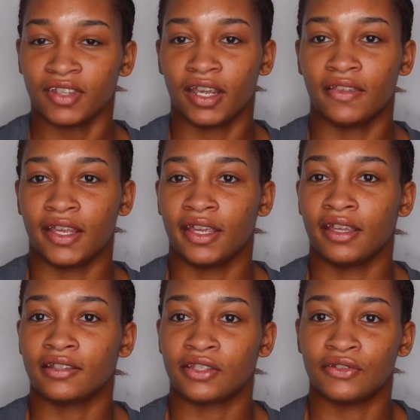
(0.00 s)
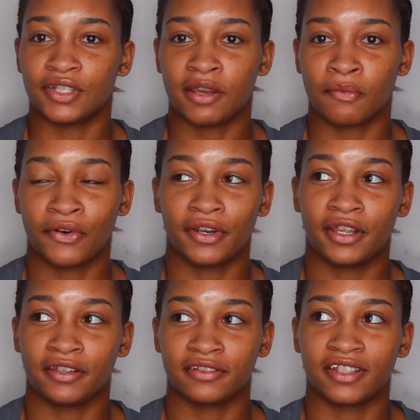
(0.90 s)
And then Tuesday
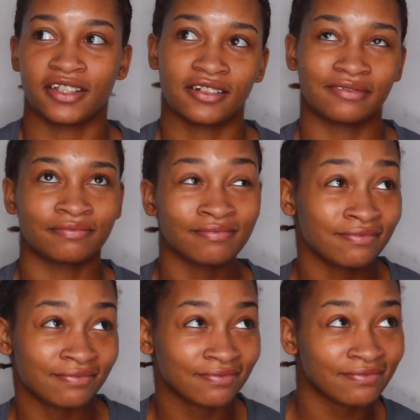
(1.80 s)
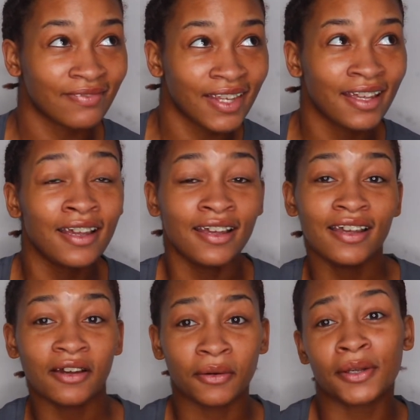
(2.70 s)
morning, like
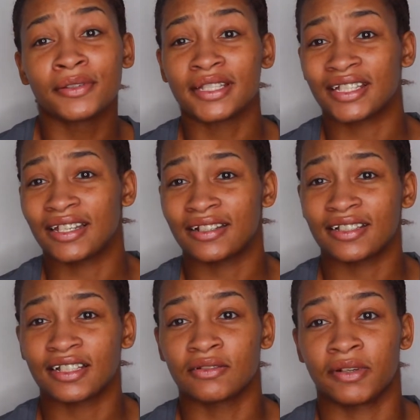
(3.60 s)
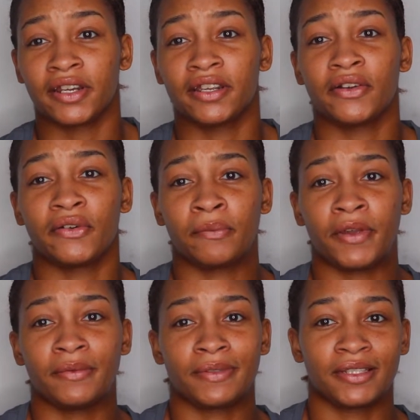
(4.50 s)
around 6, that's when I go to
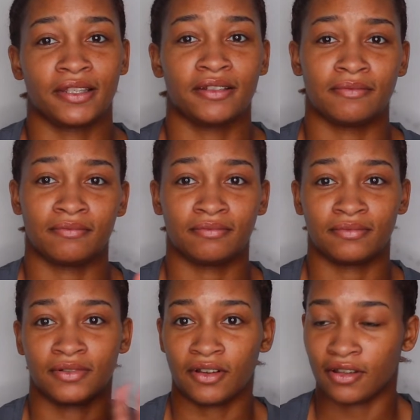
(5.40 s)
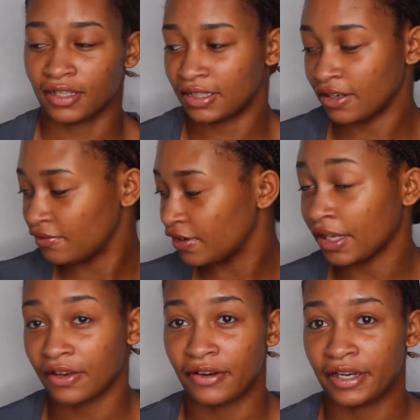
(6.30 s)
MEPS and then all that stuff
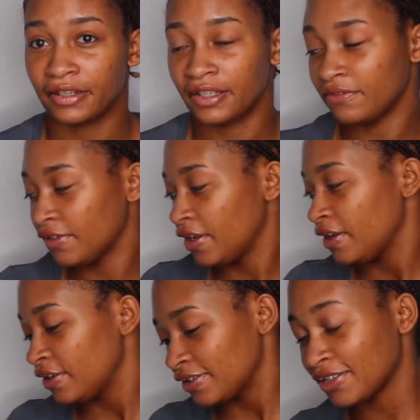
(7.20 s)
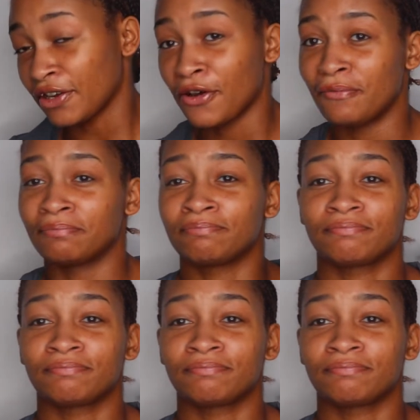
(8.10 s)
and get ready to leave. So,